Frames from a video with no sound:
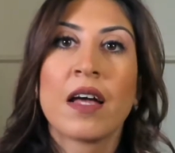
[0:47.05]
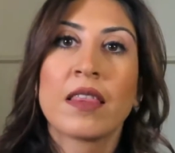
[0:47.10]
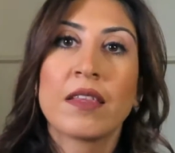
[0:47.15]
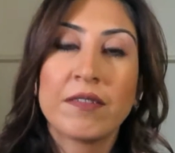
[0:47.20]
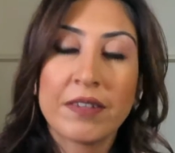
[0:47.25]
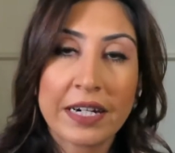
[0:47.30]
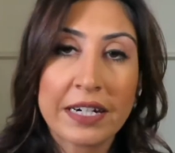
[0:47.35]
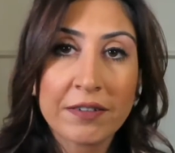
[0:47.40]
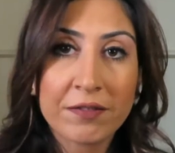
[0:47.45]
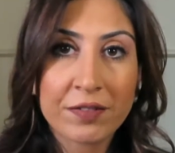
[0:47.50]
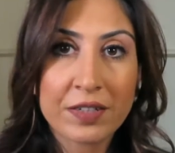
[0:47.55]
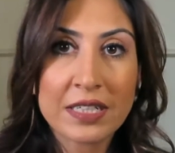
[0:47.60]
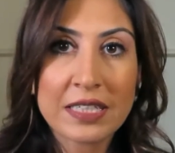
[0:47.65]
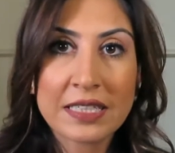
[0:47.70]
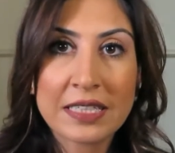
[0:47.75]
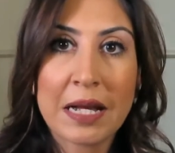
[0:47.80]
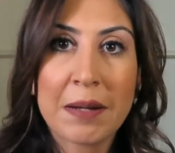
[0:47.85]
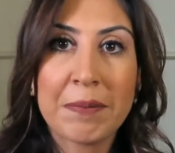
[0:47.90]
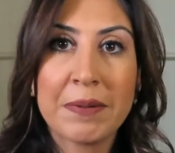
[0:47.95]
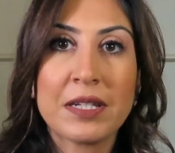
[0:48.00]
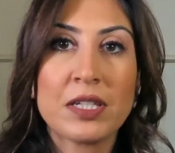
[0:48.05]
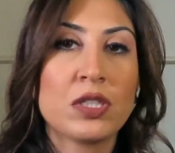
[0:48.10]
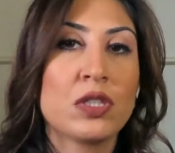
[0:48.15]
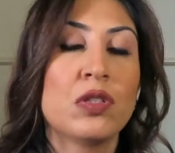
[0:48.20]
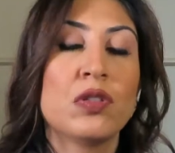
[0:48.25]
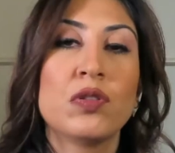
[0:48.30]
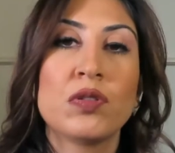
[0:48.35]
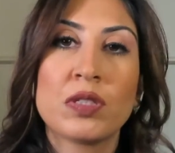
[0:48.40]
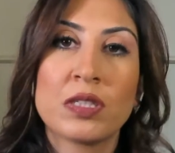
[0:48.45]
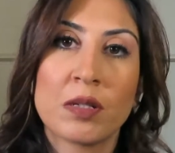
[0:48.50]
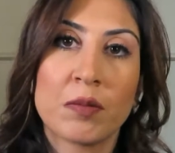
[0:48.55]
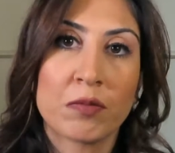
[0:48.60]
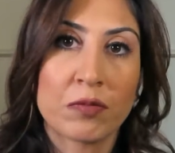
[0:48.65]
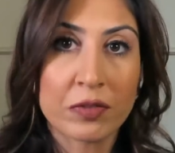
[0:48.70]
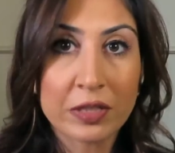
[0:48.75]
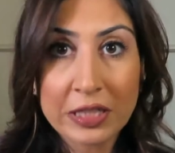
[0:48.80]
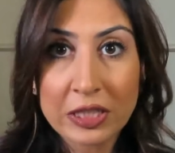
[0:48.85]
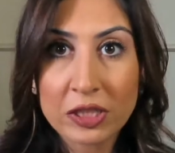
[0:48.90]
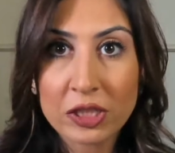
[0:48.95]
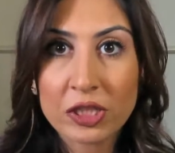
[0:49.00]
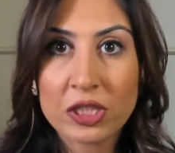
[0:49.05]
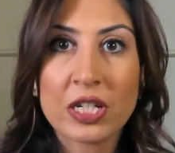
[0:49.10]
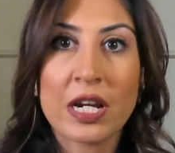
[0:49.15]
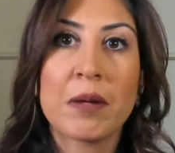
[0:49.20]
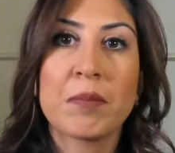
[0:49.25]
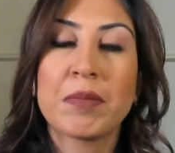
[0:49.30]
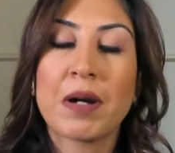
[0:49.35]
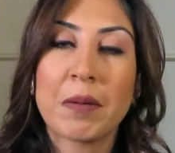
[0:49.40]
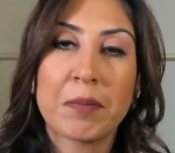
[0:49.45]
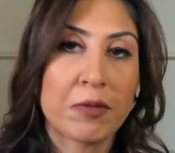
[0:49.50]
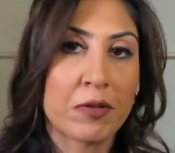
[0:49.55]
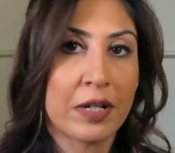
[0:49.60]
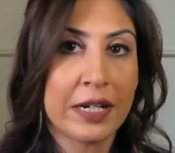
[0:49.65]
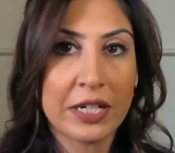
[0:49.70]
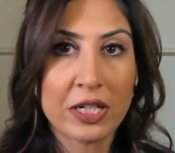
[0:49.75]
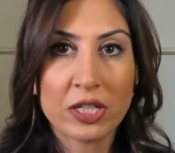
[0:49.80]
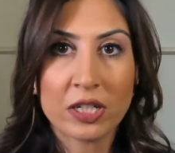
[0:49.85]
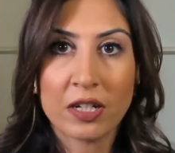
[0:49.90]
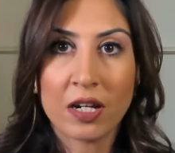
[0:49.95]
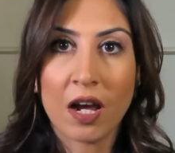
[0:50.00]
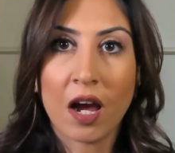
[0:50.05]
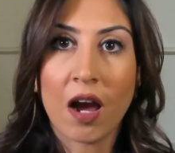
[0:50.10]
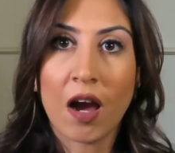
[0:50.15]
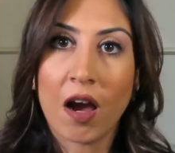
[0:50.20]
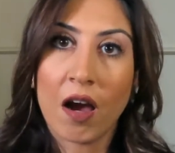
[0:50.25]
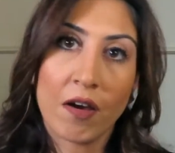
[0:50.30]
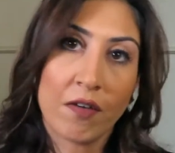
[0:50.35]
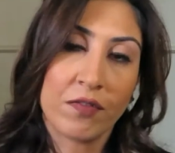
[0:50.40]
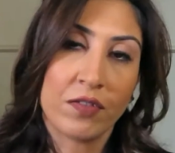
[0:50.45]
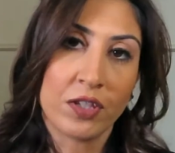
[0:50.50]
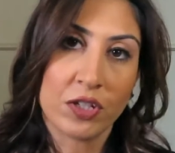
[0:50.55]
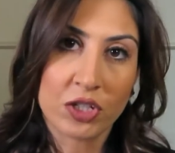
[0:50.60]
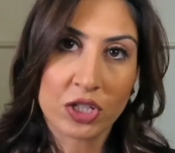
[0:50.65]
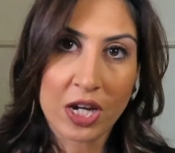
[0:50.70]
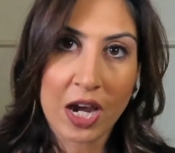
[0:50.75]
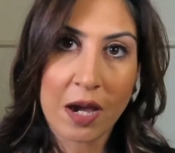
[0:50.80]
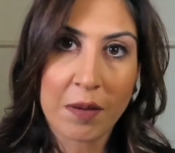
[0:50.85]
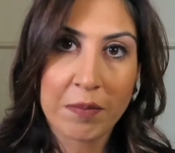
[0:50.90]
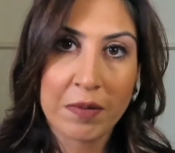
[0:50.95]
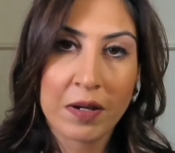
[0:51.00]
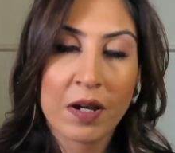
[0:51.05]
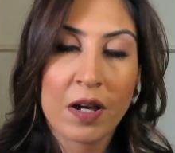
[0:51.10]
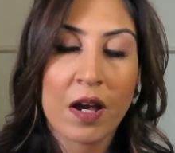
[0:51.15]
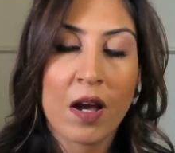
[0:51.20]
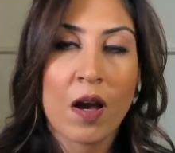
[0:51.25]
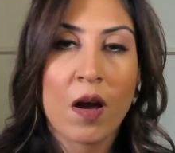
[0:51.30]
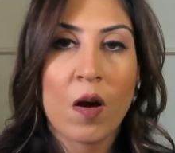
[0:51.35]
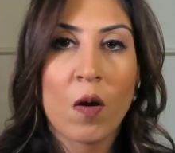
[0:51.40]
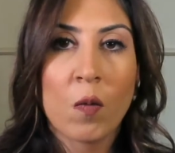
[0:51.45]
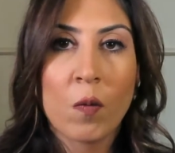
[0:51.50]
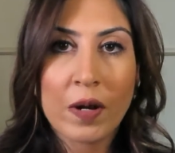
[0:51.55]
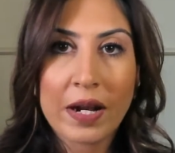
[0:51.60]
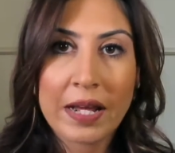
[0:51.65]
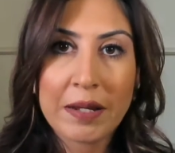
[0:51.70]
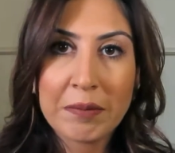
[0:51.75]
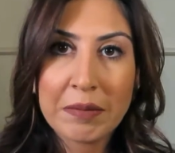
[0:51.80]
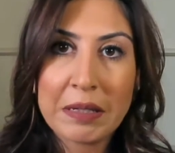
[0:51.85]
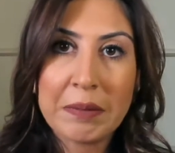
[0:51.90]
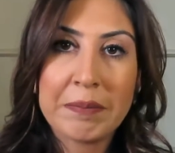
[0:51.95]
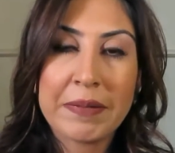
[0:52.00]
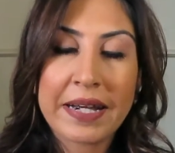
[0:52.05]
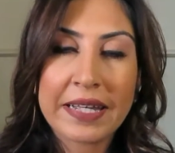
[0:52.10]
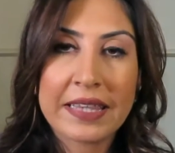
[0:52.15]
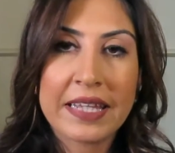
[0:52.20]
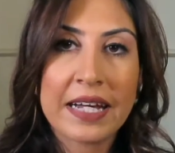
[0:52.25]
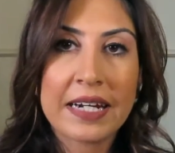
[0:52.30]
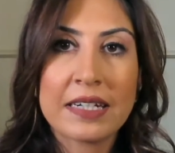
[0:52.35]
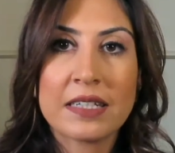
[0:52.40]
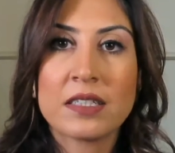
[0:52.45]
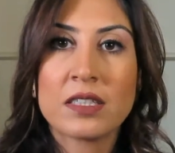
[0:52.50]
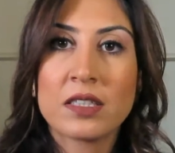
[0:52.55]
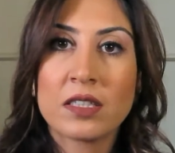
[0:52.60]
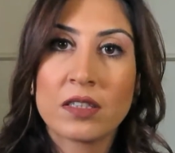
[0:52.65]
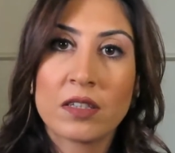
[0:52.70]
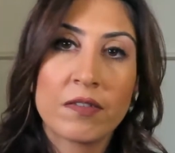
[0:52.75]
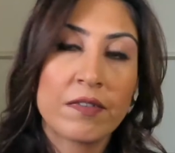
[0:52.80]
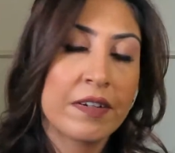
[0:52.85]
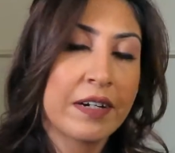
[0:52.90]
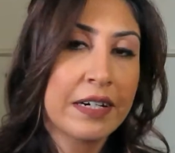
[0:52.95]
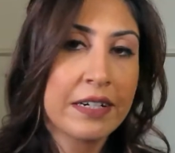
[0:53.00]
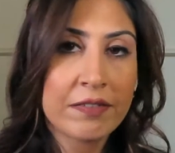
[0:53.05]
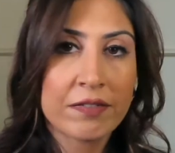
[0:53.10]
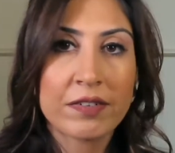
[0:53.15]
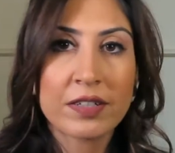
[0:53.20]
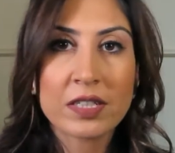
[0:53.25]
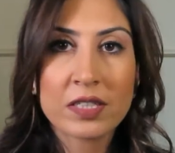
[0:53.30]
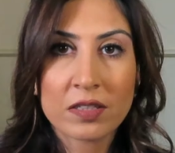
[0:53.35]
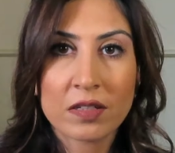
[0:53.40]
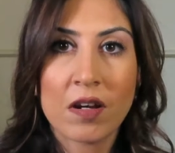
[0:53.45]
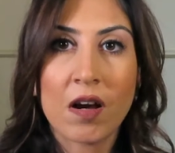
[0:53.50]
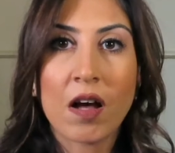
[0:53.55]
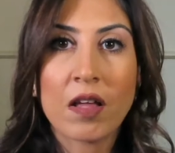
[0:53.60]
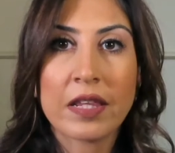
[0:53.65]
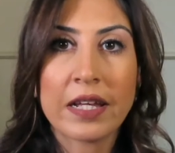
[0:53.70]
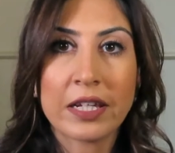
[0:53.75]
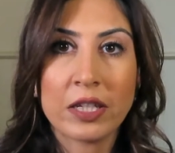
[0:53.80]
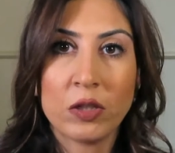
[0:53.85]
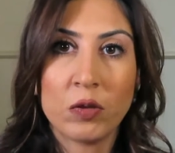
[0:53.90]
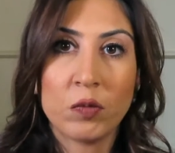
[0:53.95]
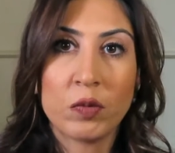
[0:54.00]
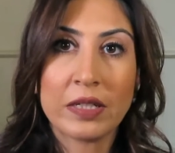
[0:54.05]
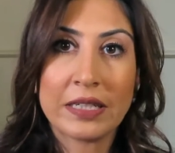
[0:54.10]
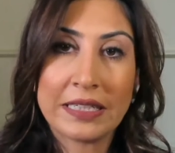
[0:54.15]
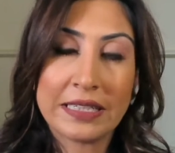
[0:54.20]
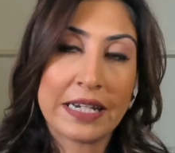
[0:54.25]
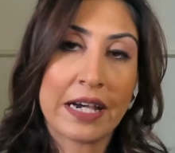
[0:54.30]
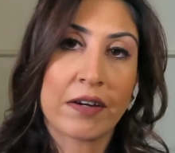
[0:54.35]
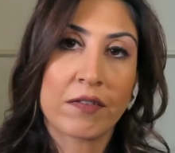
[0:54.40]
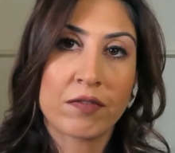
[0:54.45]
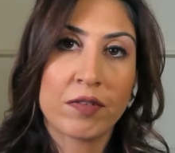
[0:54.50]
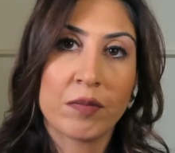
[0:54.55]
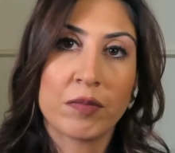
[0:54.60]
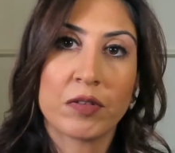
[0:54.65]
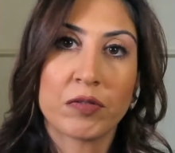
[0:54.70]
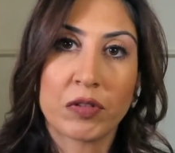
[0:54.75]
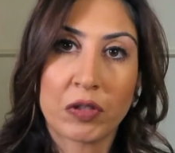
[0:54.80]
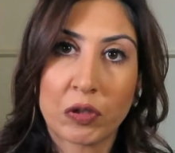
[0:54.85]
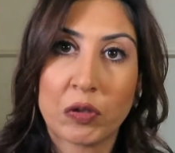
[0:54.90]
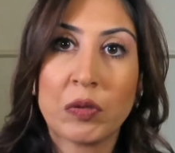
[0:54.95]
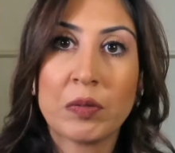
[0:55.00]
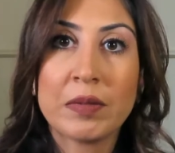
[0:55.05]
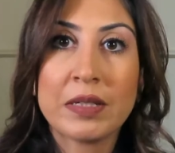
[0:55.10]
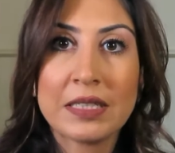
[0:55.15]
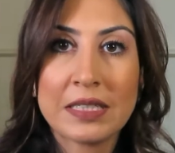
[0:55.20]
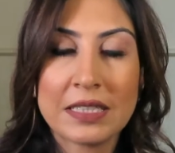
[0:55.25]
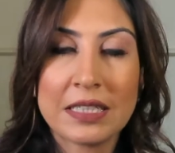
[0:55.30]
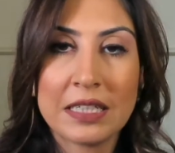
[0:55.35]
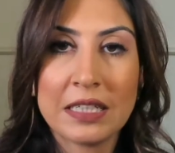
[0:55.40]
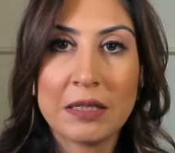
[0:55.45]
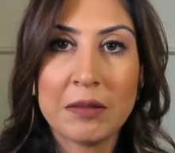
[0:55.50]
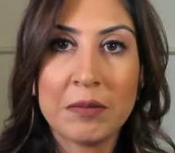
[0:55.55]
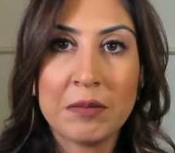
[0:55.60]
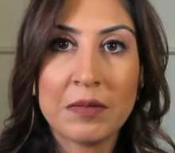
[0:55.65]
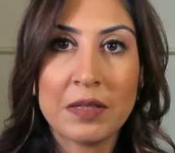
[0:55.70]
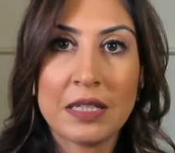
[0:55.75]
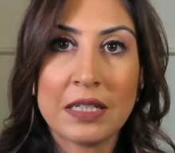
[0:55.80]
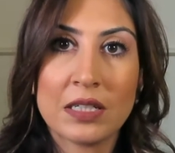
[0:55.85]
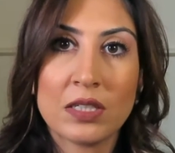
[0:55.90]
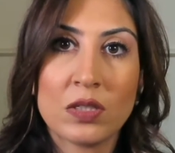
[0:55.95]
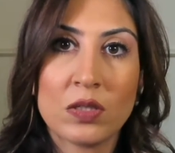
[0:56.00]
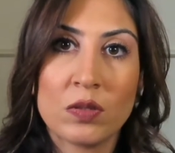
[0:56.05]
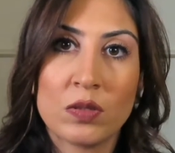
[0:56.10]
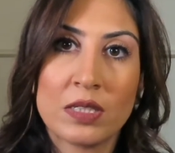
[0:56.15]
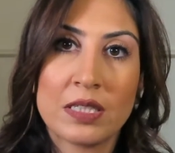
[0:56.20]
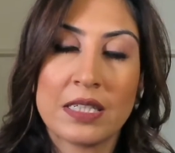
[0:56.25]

The very first step is to do some research and preparation of the job. What I mean by that is the very first call that you would get from the recruitment team is